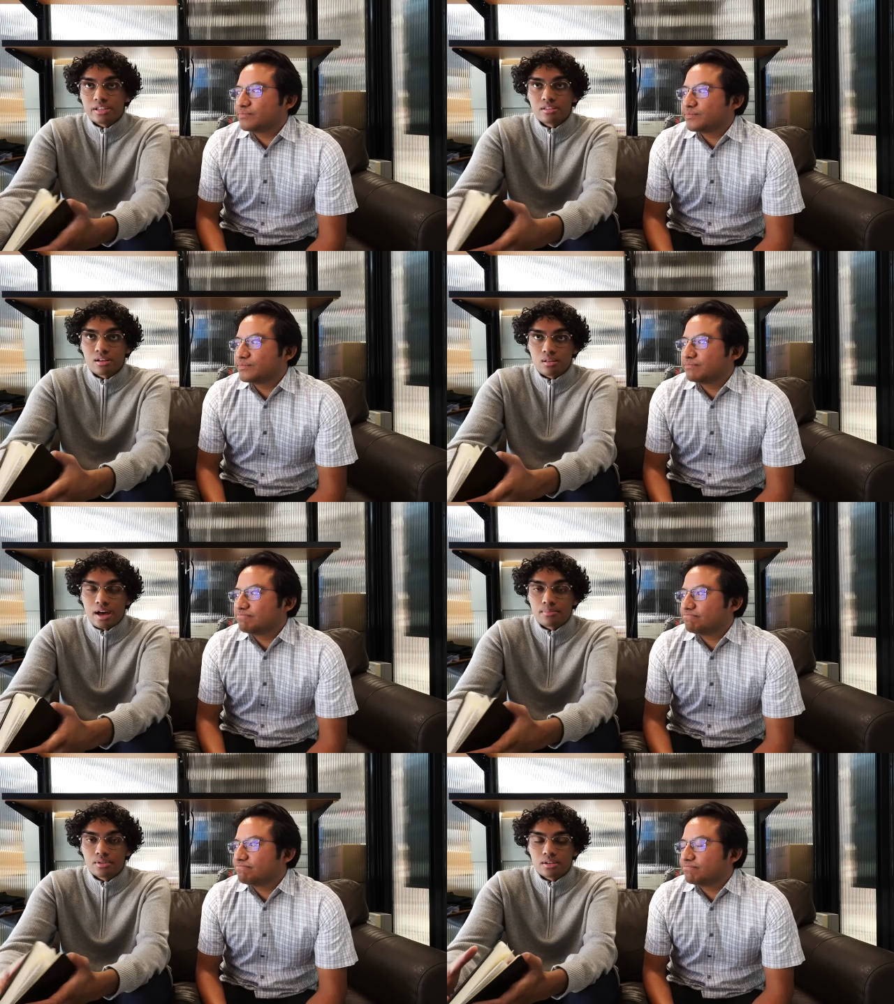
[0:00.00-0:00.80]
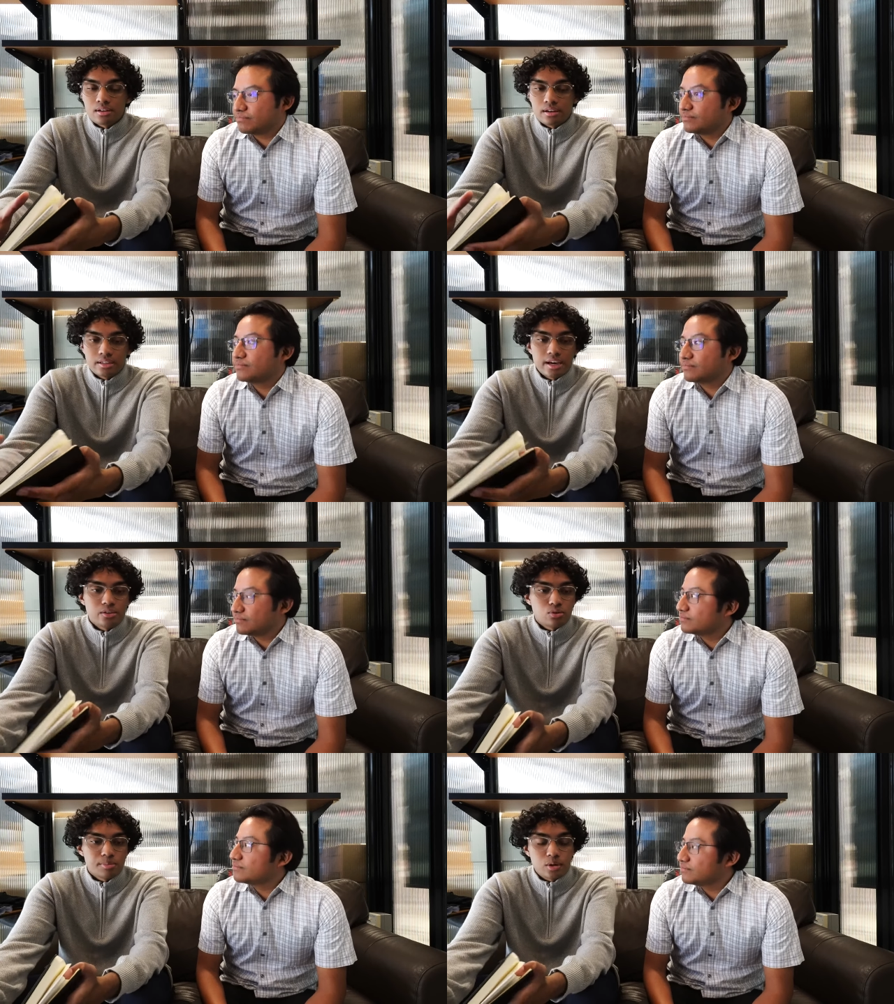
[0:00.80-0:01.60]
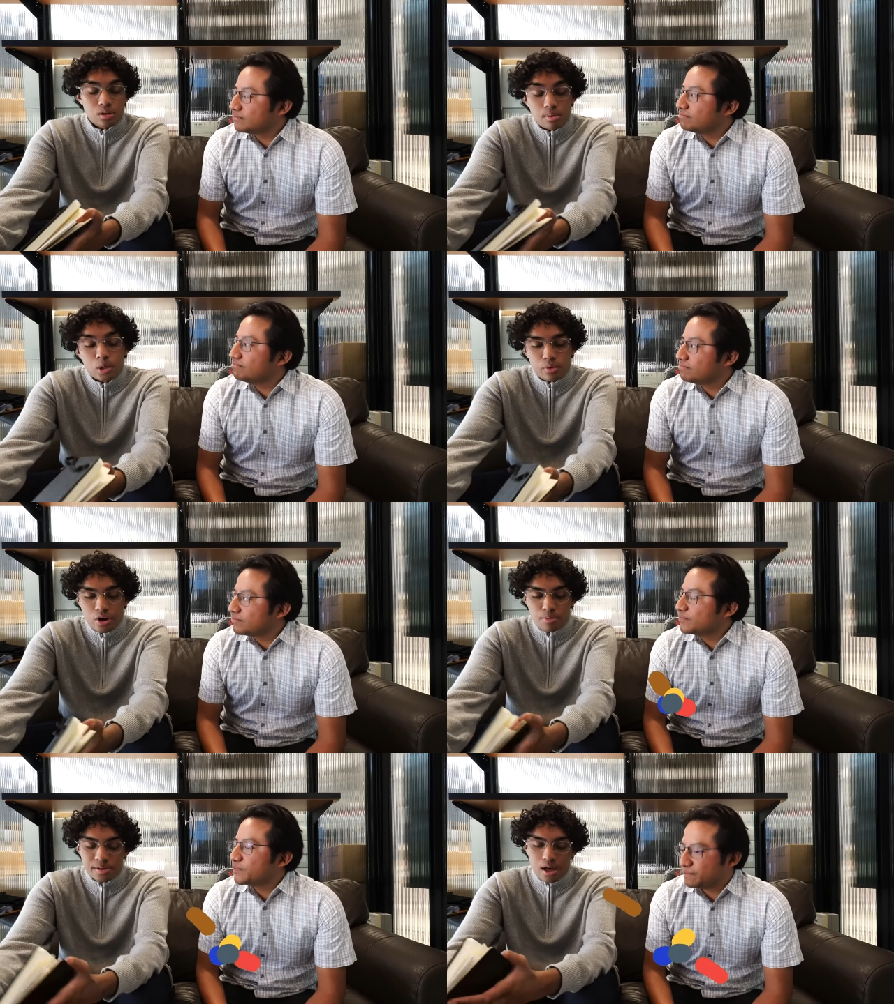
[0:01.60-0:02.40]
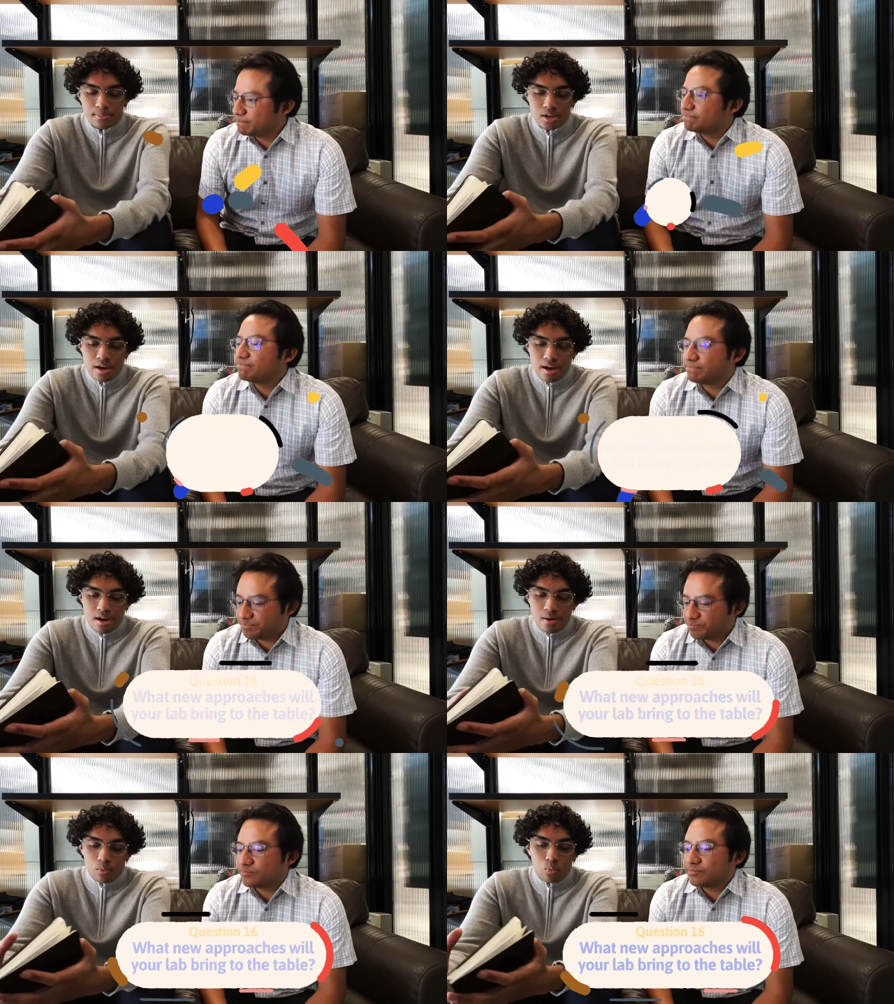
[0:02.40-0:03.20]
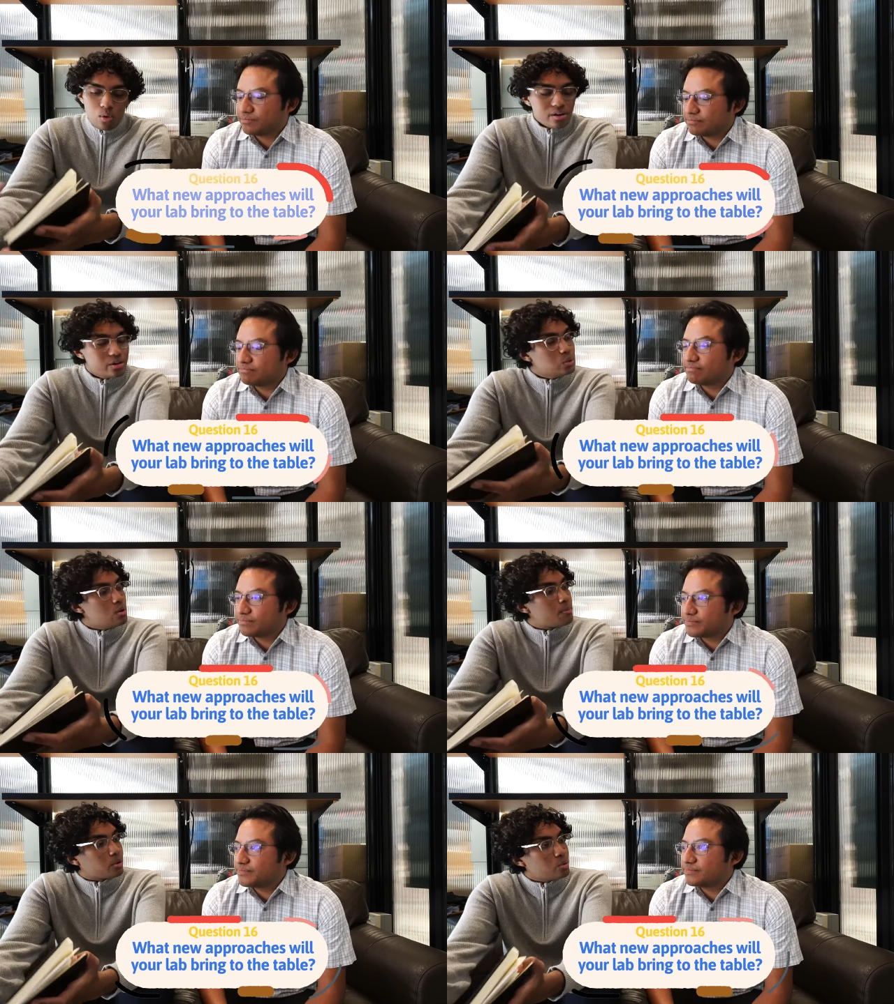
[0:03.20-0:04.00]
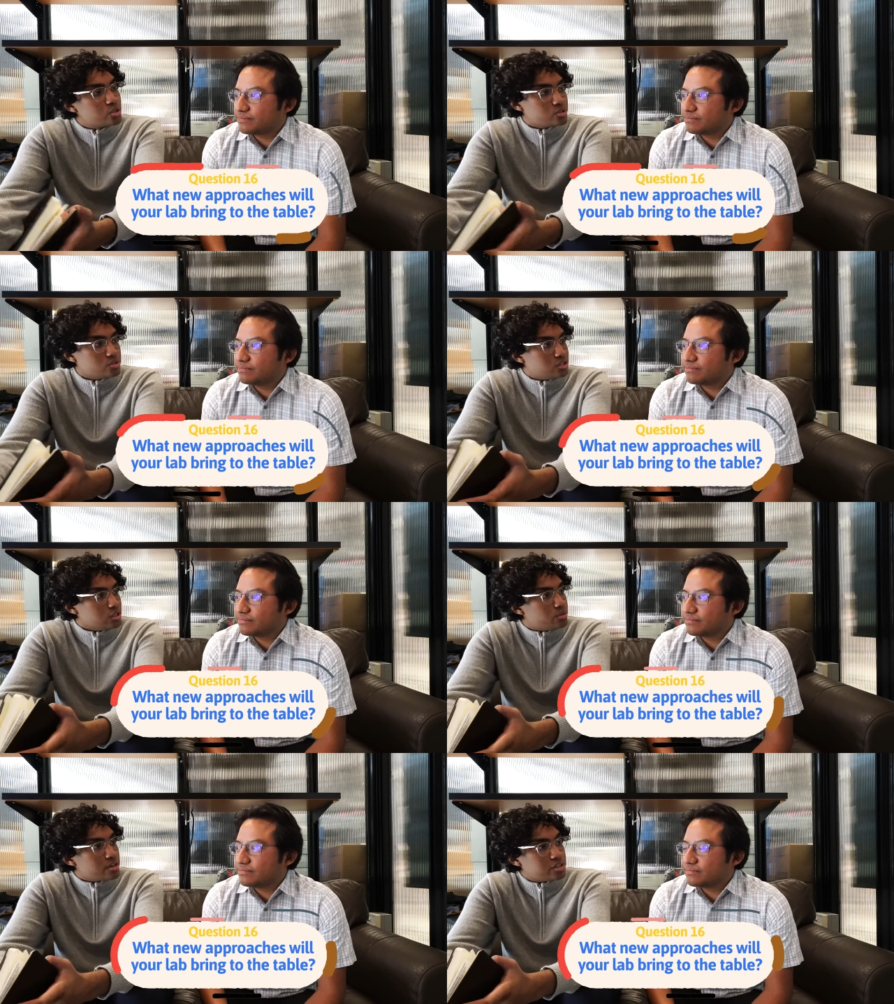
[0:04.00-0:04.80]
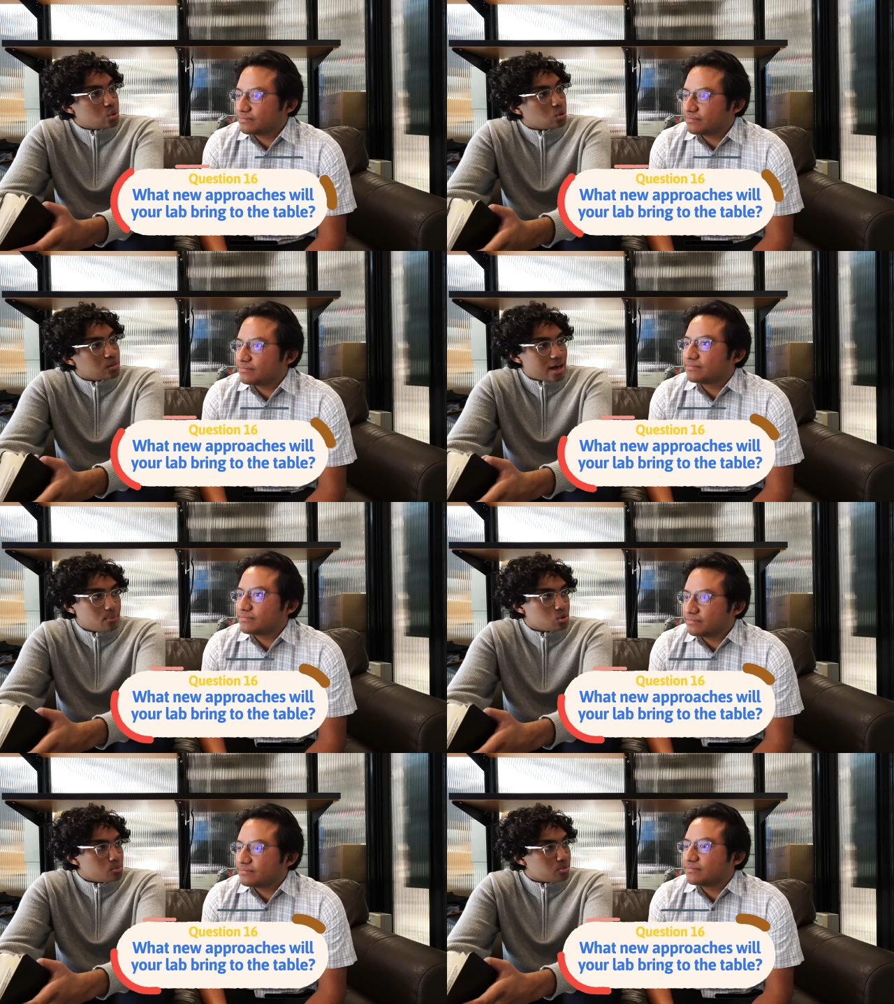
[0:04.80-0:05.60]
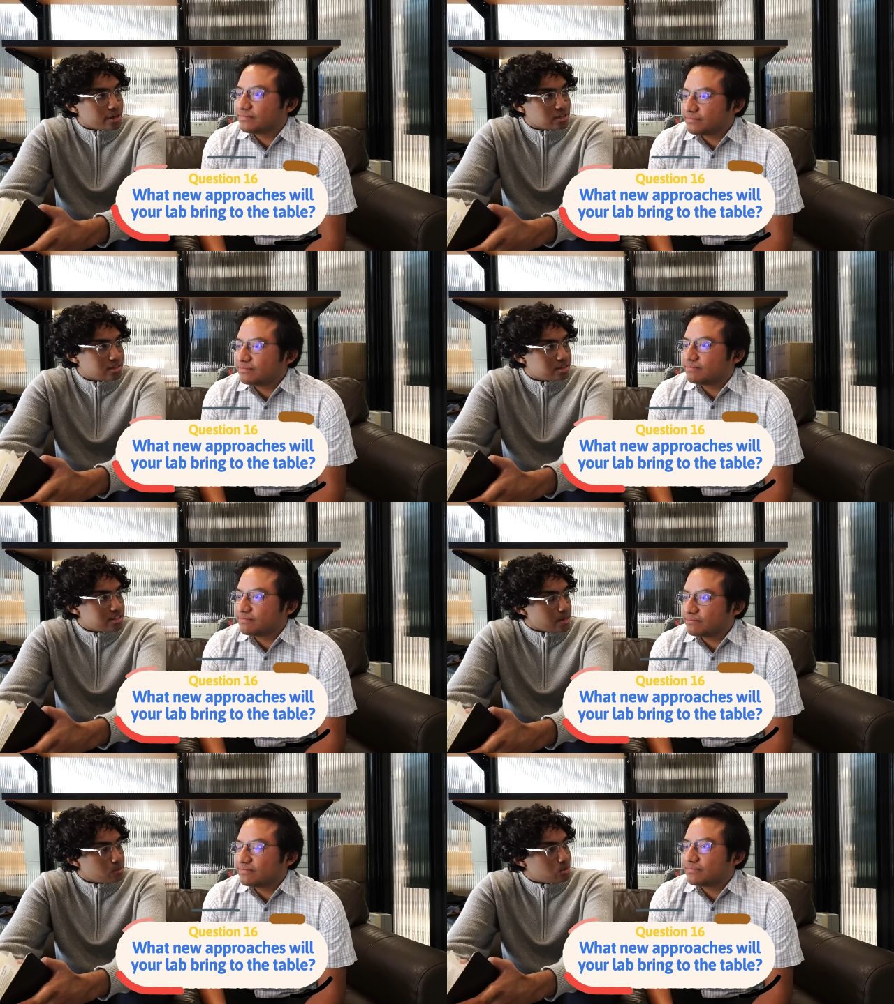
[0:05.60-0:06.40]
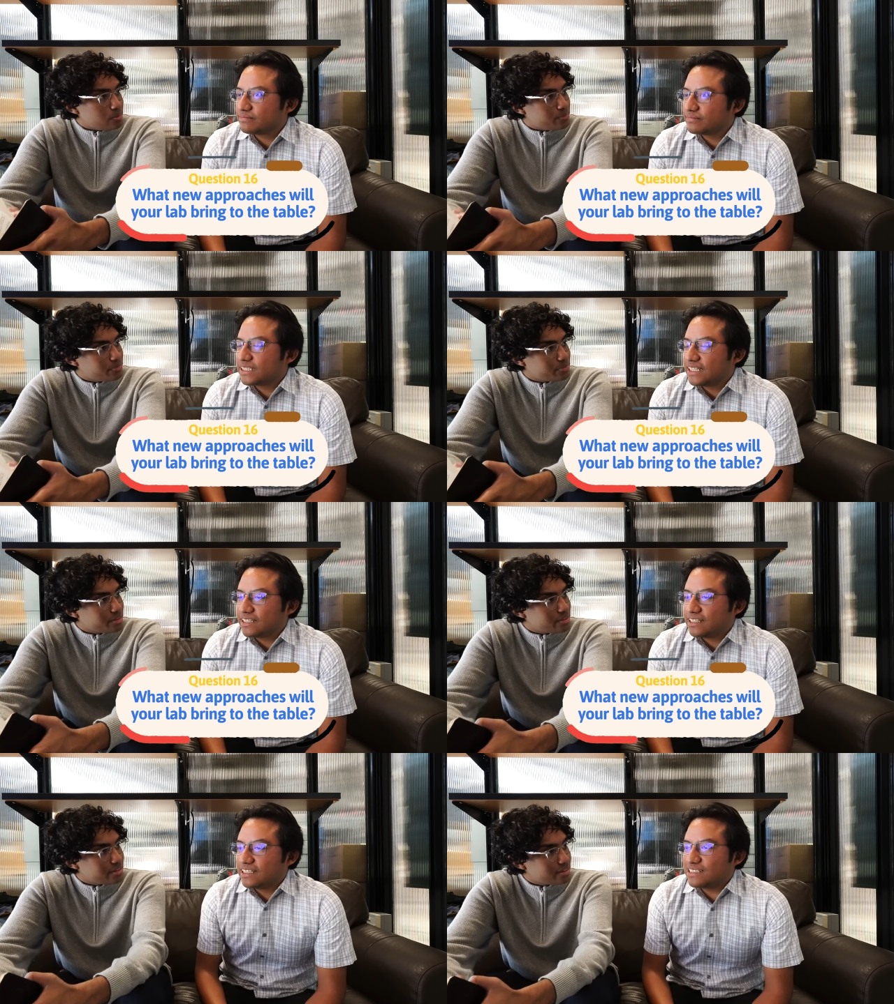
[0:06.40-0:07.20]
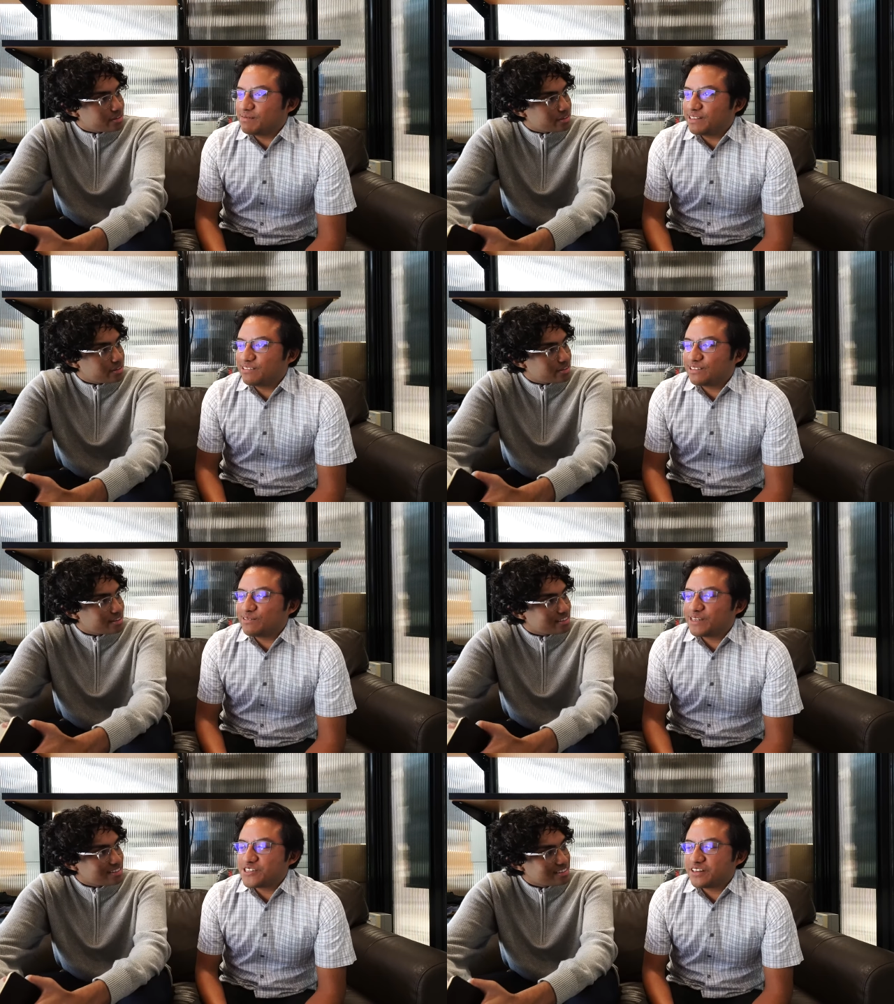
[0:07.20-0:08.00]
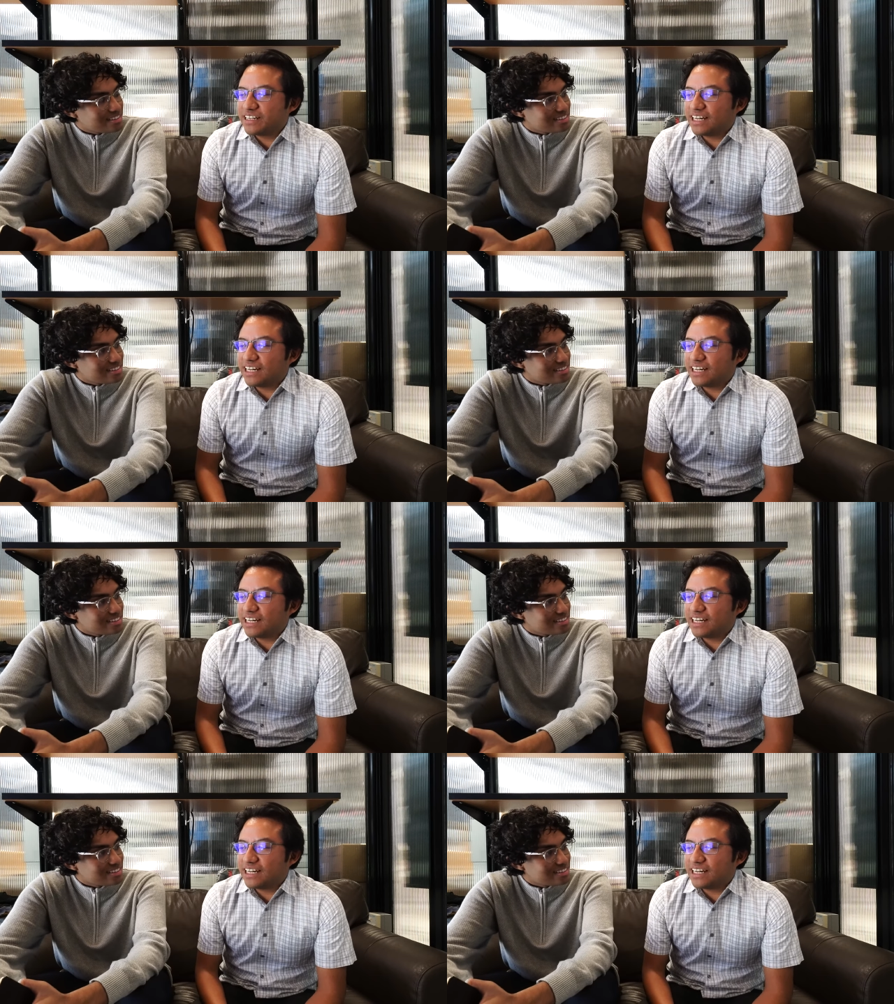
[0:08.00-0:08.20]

Speaker 1: T cell labs and, and cancer immunotherapy labs. What new approaches do you think your lab will bring to the table? That's a very good question.